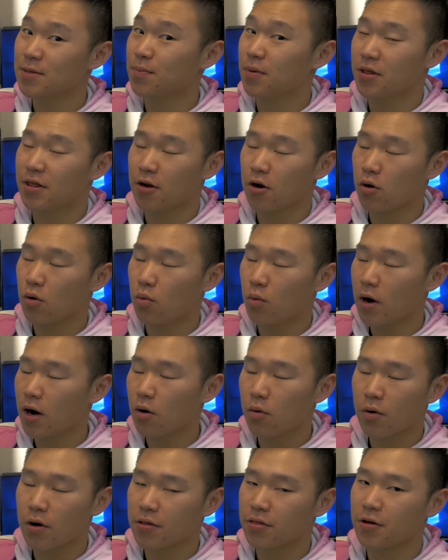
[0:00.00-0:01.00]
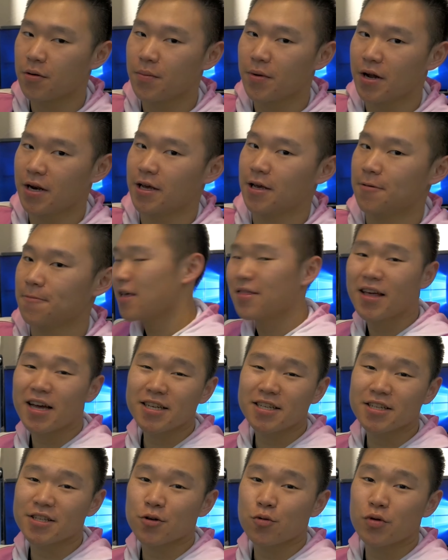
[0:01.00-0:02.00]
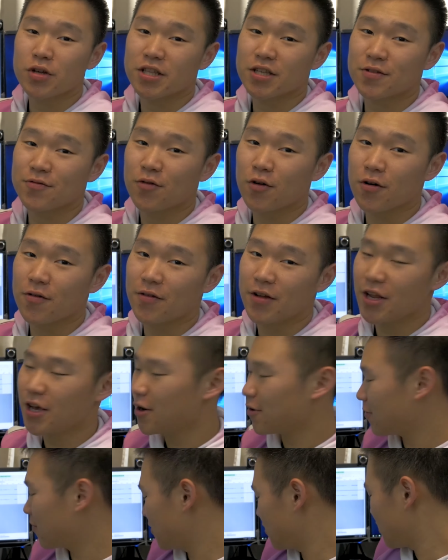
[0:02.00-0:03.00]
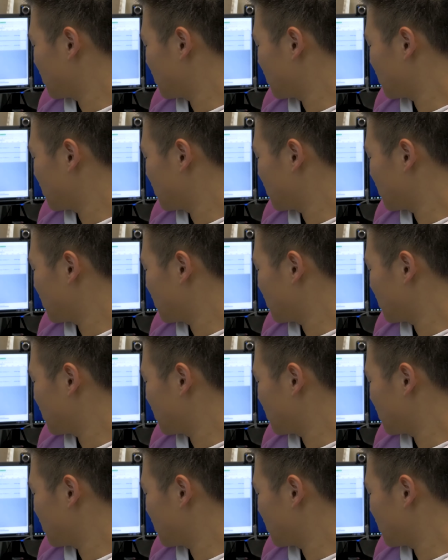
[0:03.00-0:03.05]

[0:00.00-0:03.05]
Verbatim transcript: but they're well worth their money. That does it with this full video.